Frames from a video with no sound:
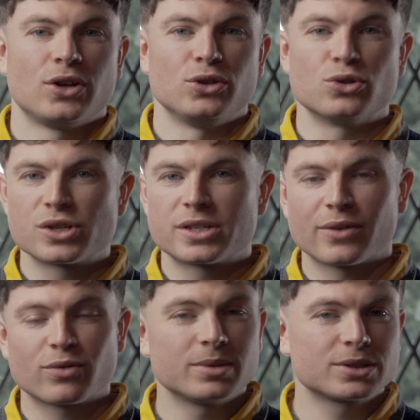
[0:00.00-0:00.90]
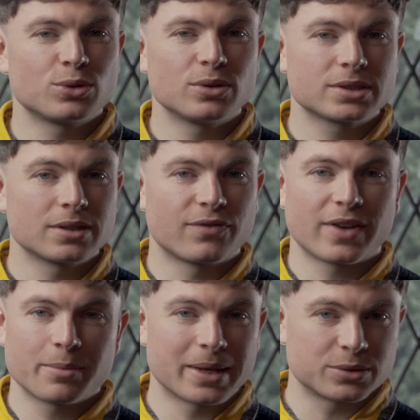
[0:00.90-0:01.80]
You should take from this course a
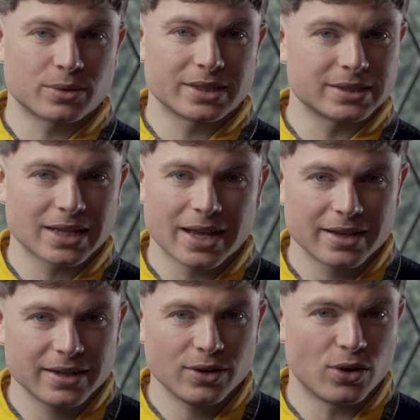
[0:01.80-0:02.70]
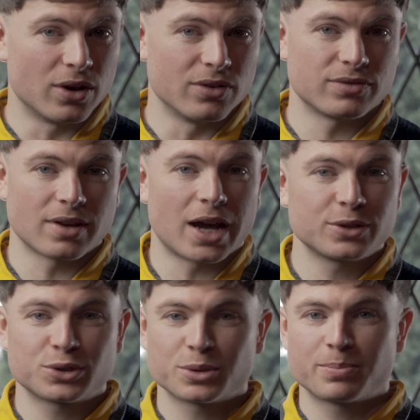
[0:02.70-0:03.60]
fundamental understanding of
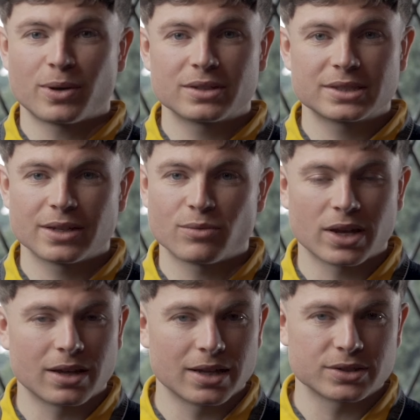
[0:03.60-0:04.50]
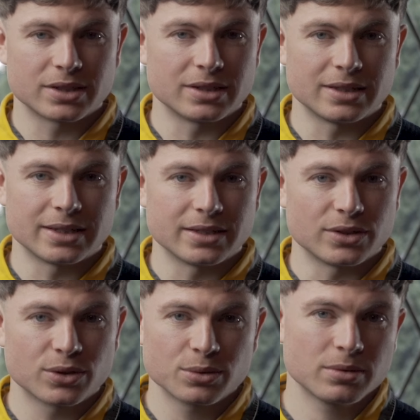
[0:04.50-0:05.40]
hydrogen policy and regulation in the
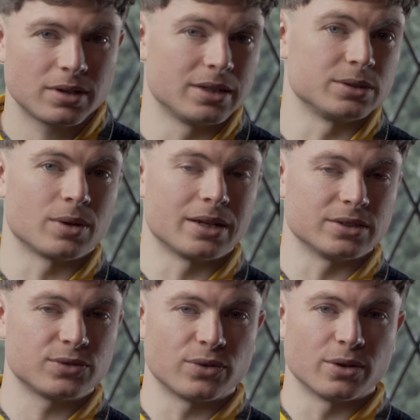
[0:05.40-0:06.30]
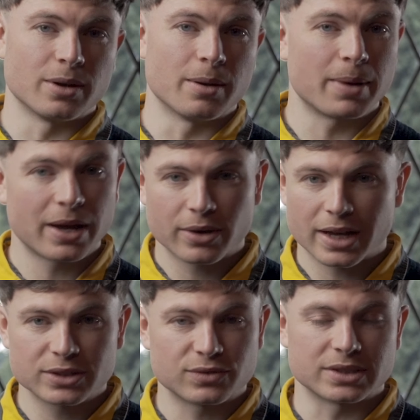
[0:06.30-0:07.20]
EU, as well as for
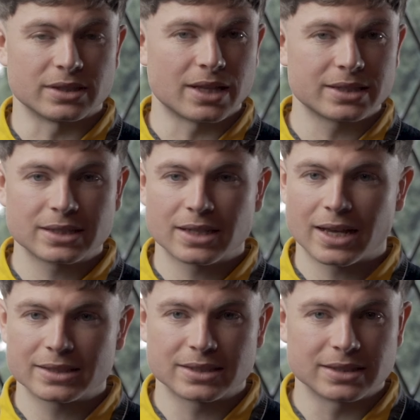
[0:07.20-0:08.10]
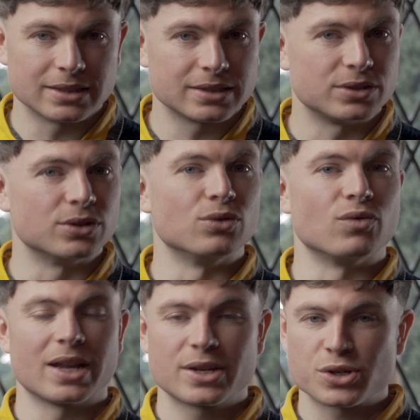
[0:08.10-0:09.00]
biogas, for synthetic gases, the
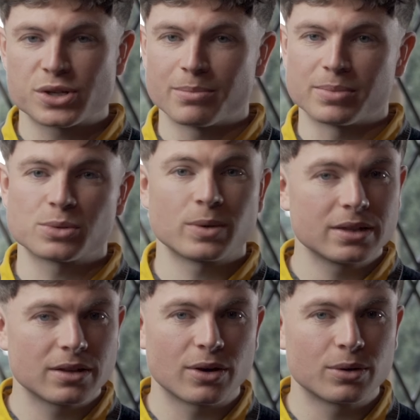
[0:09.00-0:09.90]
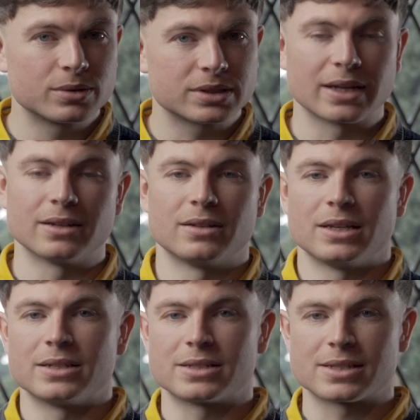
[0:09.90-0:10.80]
relationship between those and
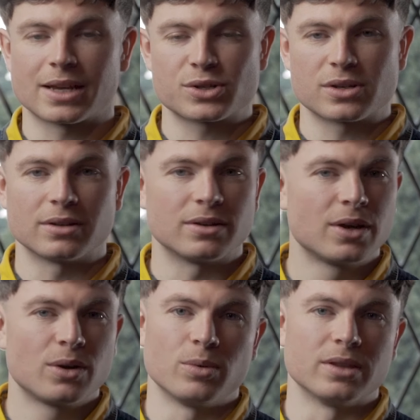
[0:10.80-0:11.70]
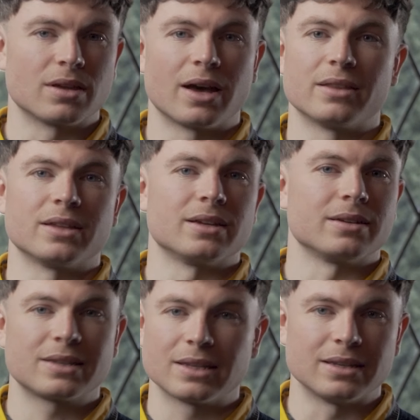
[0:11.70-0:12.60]
the intersection with
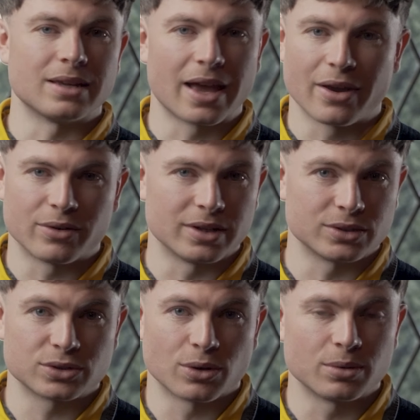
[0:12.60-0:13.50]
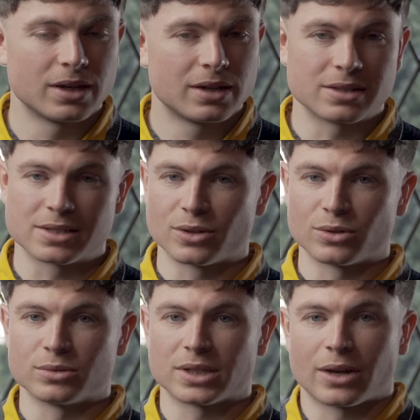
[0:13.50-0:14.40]
other key areas. So this includes